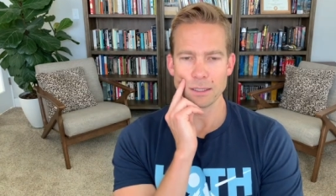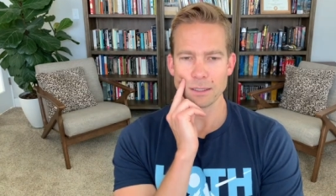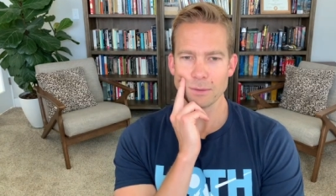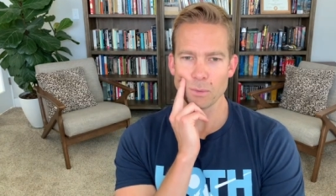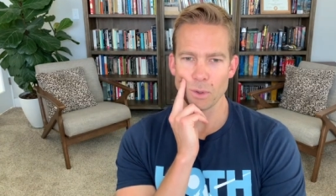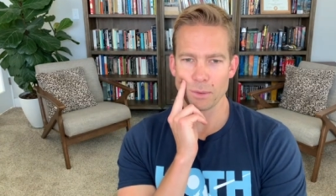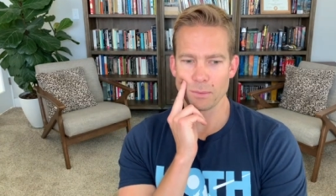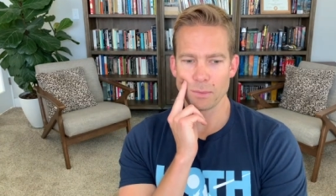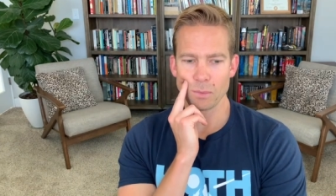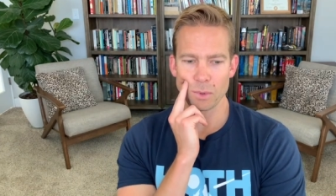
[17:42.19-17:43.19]
you
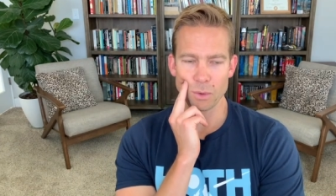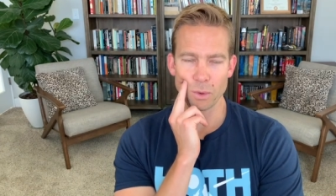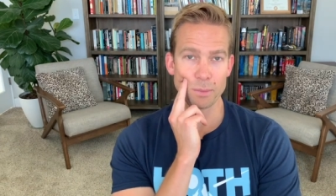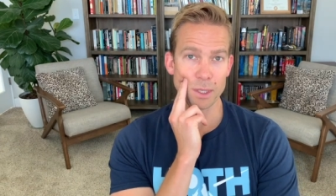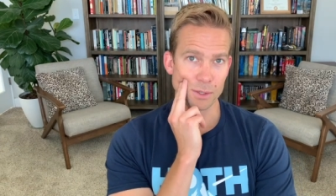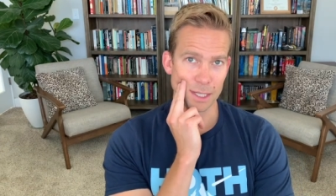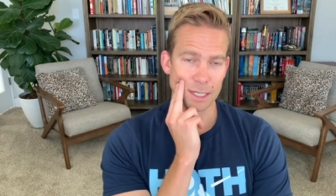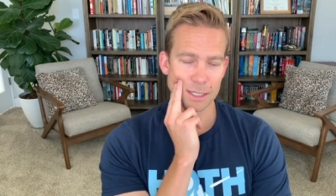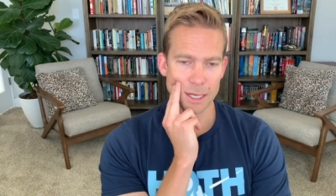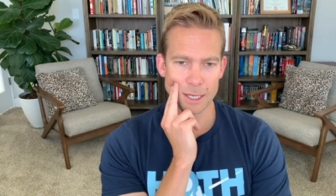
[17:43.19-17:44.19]
wouldn't be using it
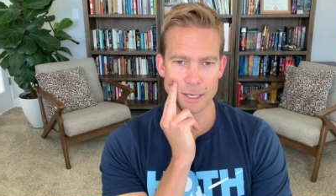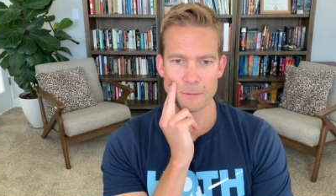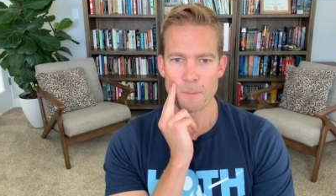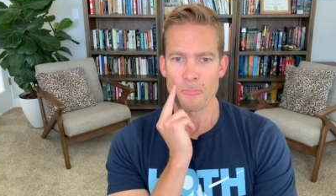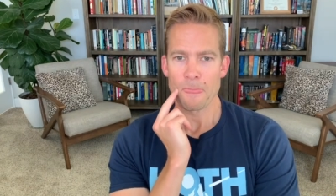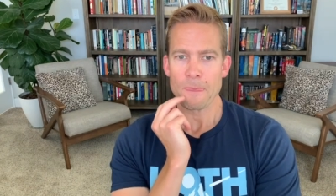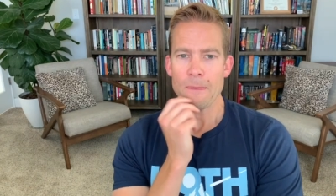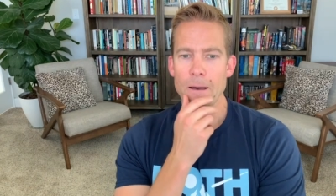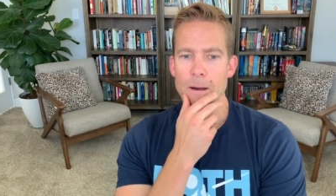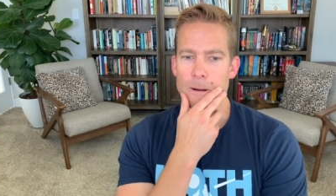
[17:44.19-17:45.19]
a ton.
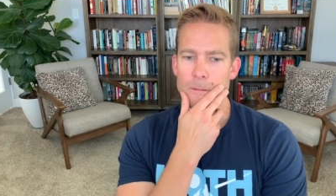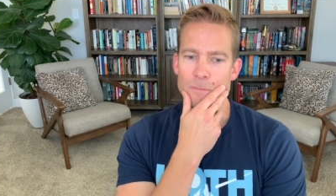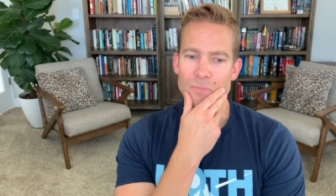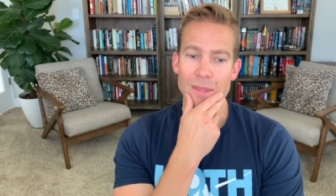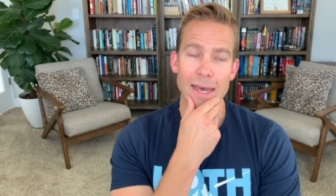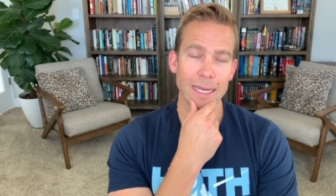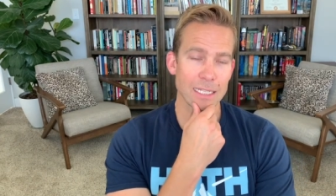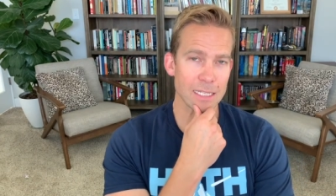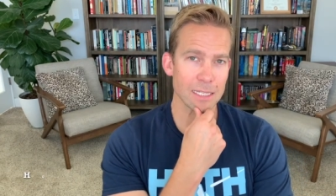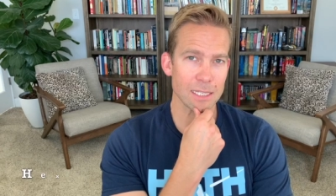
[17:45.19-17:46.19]
The
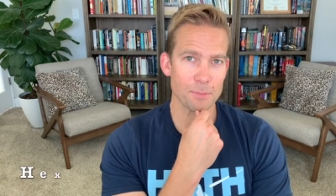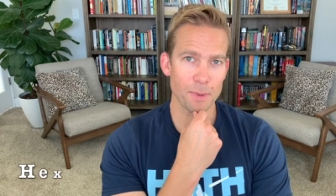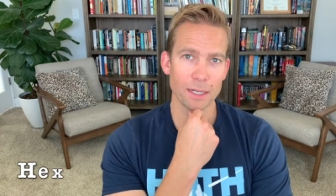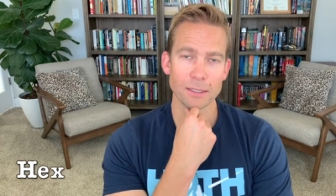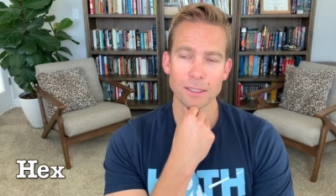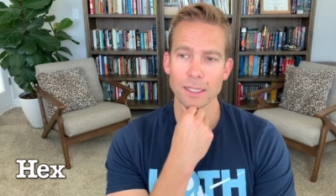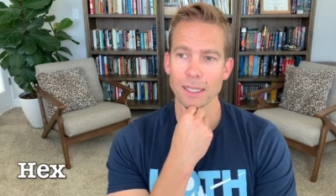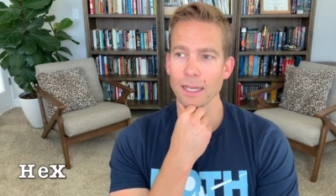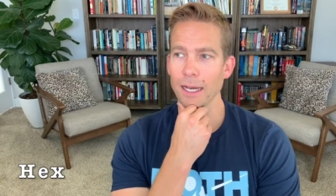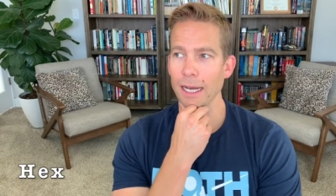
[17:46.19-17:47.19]
Hex spell
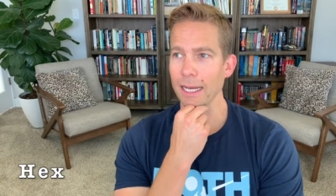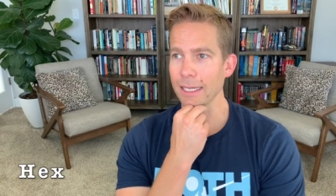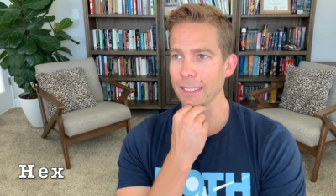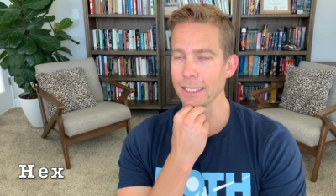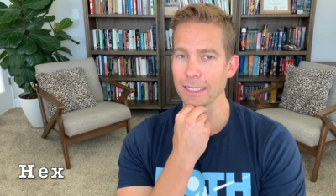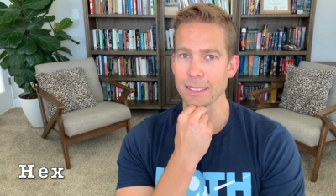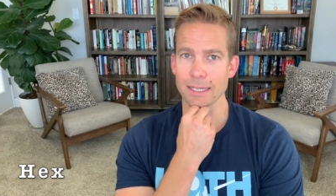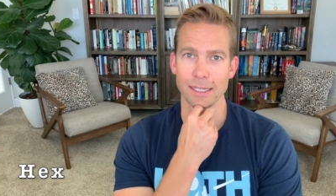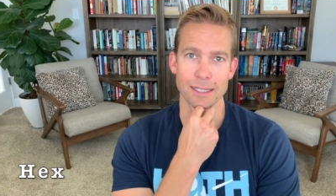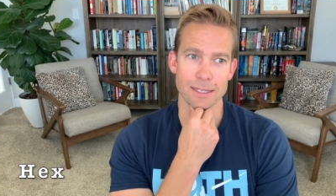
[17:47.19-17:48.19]

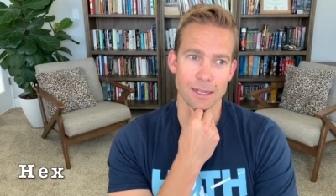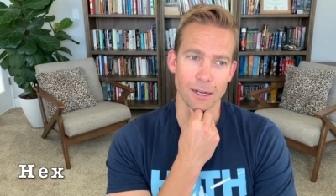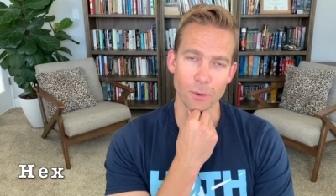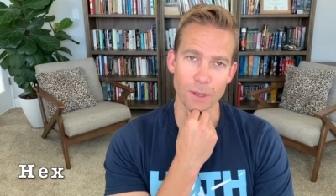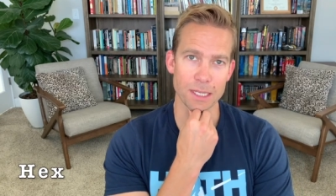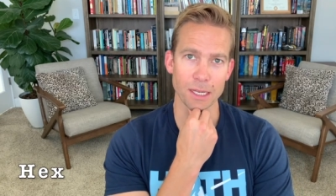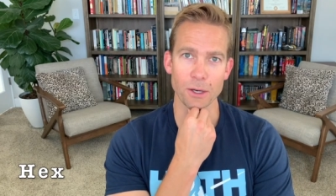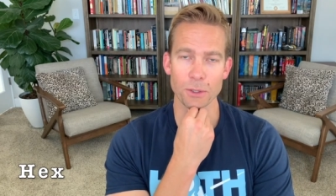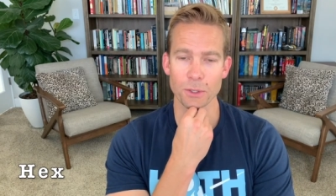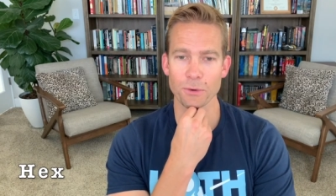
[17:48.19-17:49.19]
is always a
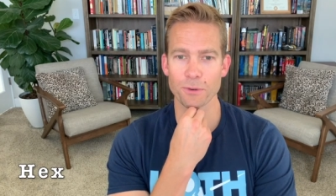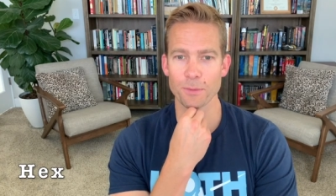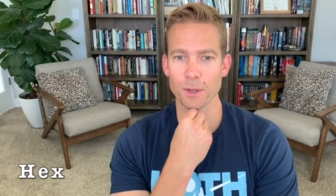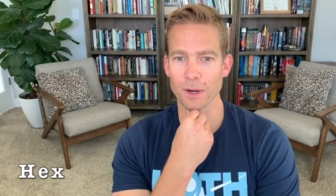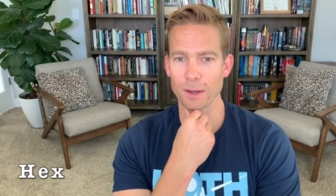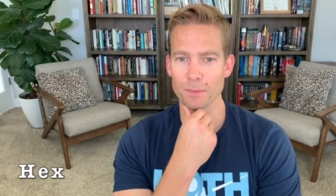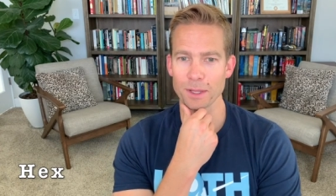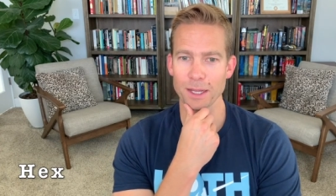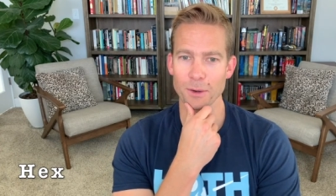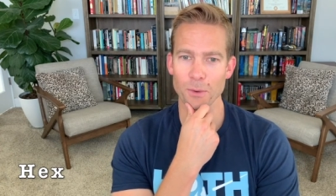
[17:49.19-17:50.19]
go-to for me when I'm
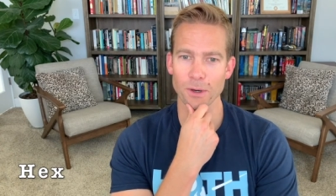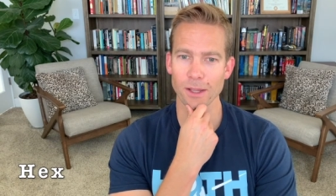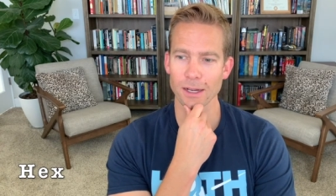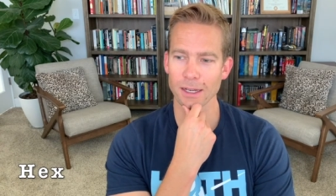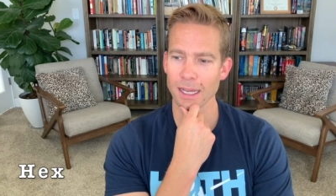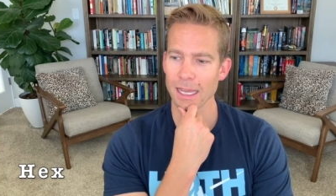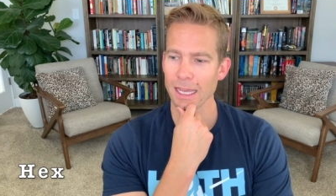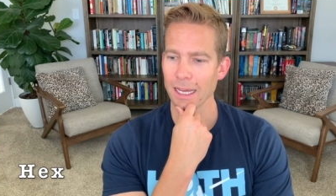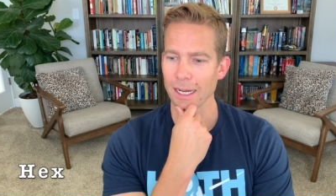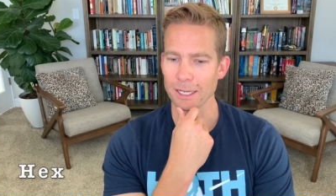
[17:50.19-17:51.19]
playing a warlock.
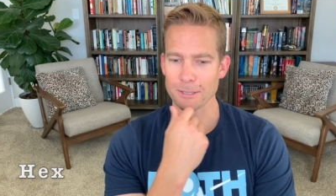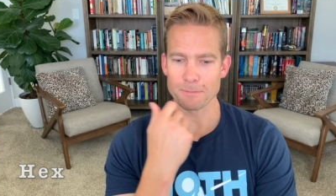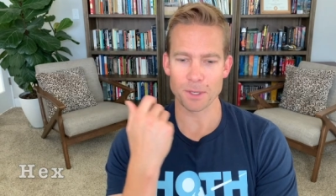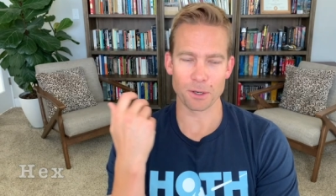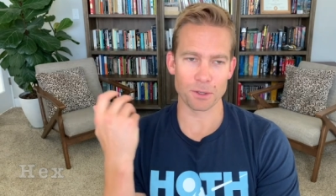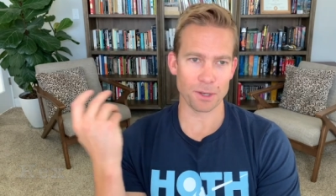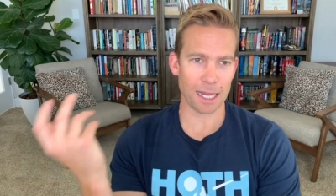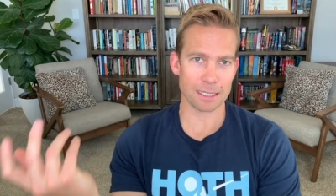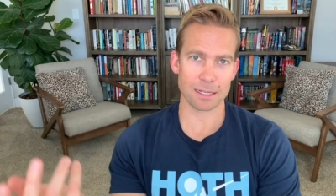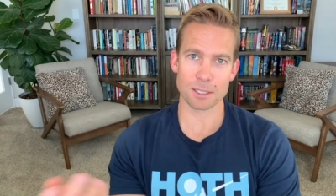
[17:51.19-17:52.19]
You know, you
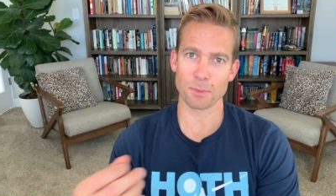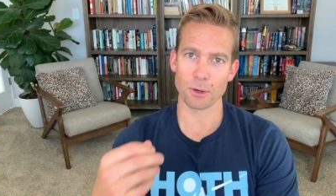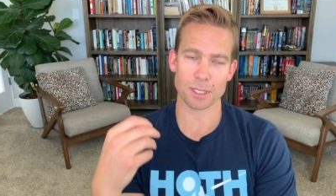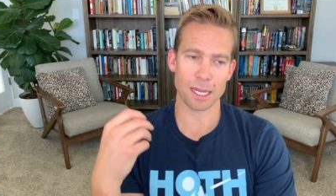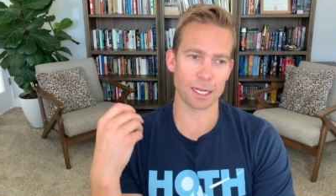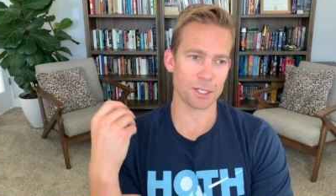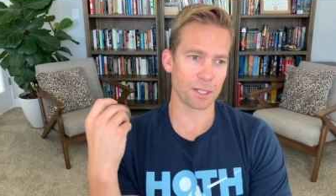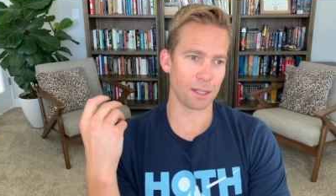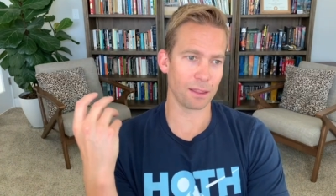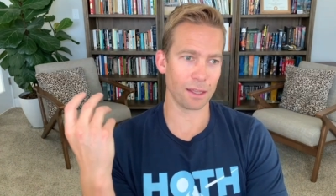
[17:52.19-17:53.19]
cast it as a bonus
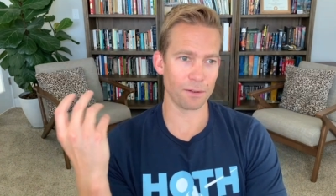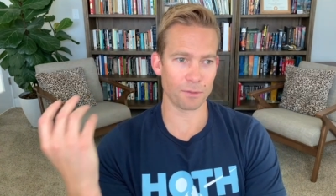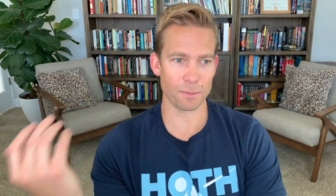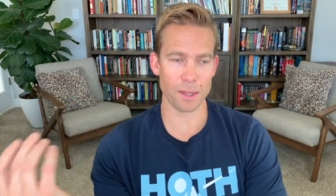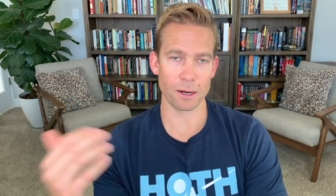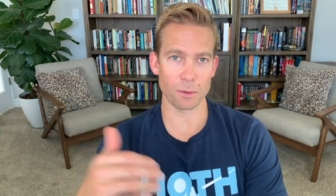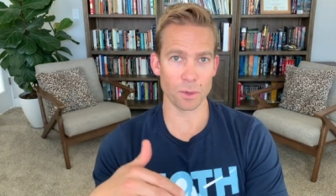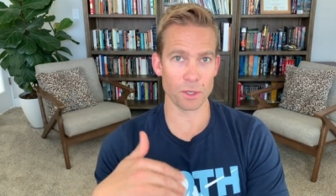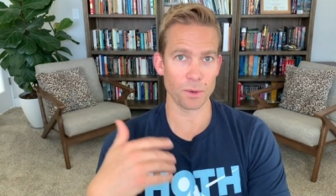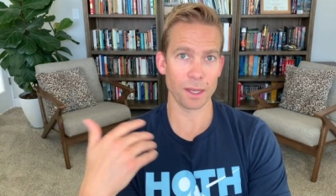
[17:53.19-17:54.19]
action, and then from then on,
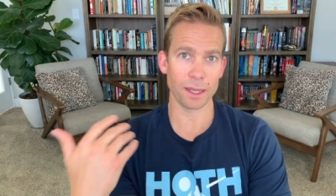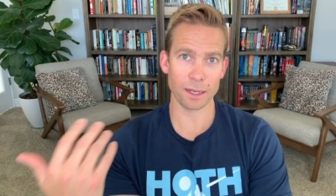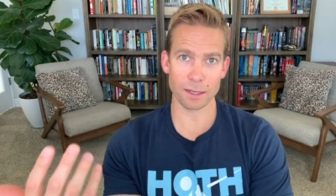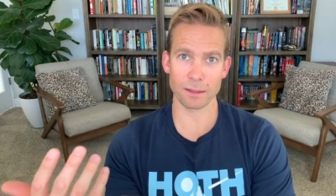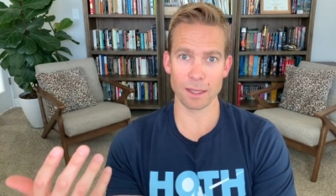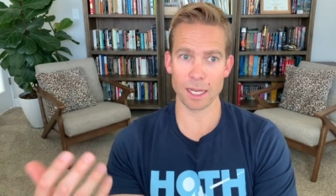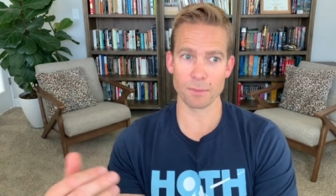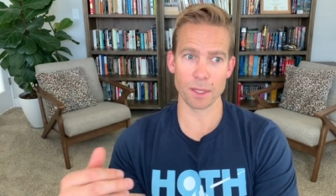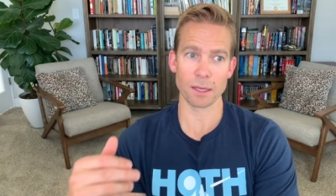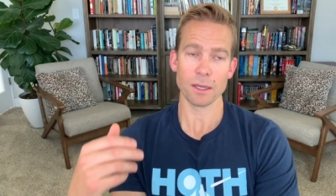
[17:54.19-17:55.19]
when you hit the
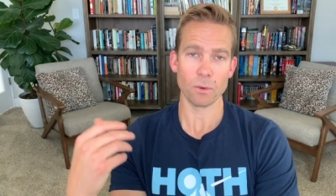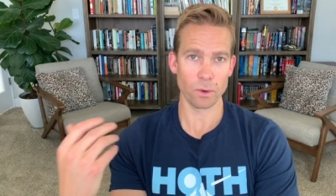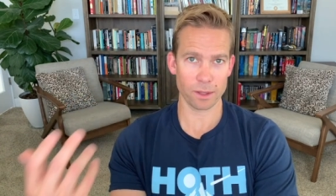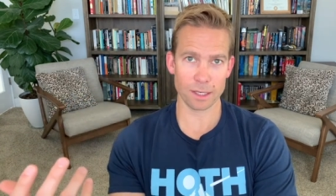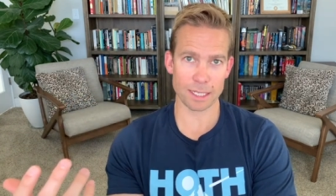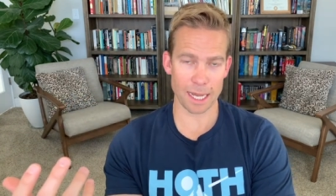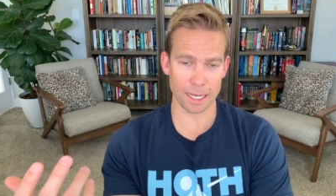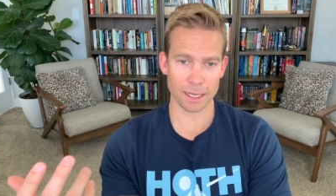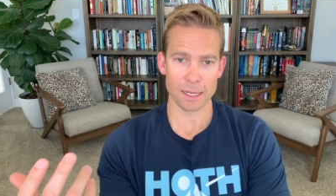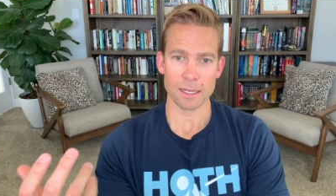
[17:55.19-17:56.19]
enemy with an attack,